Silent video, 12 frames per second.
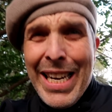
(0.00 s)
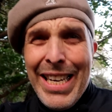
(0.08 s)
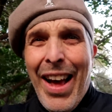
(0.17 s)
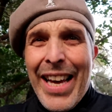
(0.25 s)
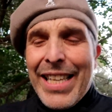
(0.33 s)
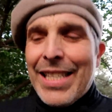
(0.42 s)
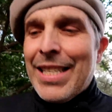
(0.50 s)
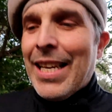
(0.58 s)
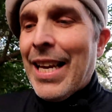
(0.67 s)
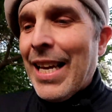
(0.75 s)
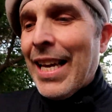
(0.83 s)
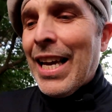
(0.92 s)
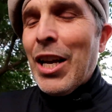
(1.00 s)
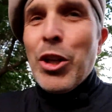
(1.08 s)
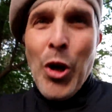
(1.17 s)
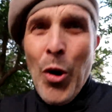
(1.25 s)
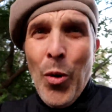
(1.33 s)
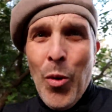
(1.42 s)
nice
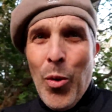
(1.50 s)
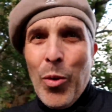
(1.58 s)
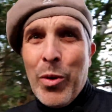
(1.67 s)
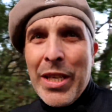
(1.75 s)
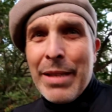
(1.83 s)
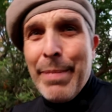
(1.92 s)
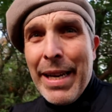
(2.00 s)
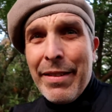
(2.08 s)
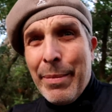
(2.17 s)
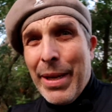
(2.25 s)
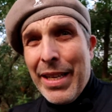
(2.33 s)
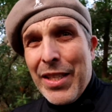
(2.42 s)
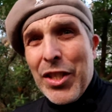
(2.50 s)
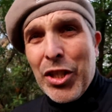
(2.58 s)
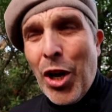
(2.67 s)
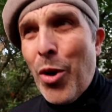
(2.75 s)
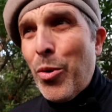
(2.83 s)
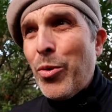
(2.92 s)
tool which is made of some kind of
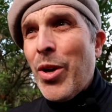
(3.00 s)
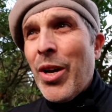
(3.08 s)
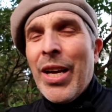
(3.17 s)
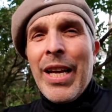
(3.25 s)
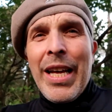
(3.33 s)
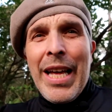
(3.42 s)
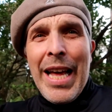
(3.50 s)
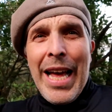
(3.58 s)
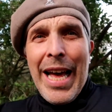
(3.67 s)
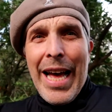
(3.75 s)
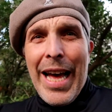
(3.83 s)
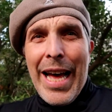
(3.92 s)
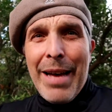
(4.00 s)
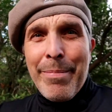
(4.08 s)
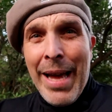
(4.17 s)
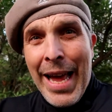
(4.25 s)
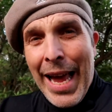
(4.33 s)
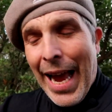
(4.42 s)
stone, and
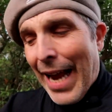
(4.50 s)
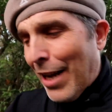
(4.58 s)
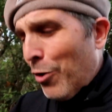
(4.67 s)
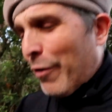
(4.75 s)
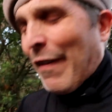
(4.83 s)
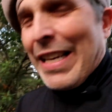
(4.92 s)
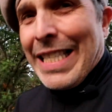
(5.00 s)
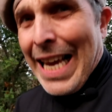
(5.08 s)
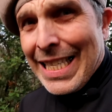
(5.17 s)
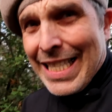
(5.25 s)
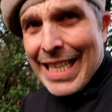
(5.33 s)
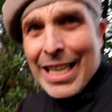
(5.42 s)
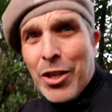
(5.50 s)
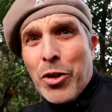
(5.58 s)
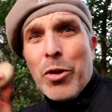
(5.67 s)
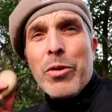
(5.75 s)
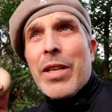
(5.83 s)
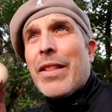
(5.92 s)
it looks fantastic, and you
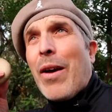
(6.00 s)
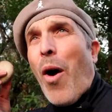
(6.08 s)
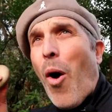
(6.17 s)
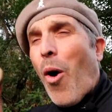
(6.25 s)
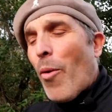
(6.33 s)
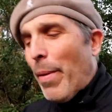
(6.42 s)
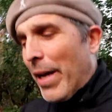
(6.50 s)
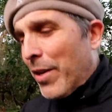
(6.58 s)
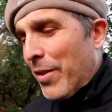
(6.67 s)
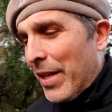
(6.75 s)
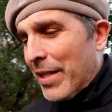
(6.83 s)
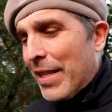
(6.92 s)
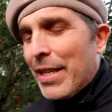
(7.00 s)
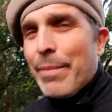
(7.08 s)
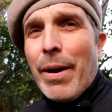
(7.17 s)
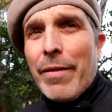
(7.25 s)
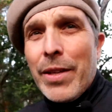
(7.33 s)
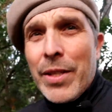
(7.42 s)
use it and think, oh my goodness, this is
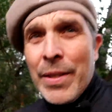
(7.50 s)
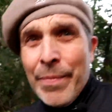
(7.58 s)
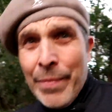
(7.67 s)
marvelous,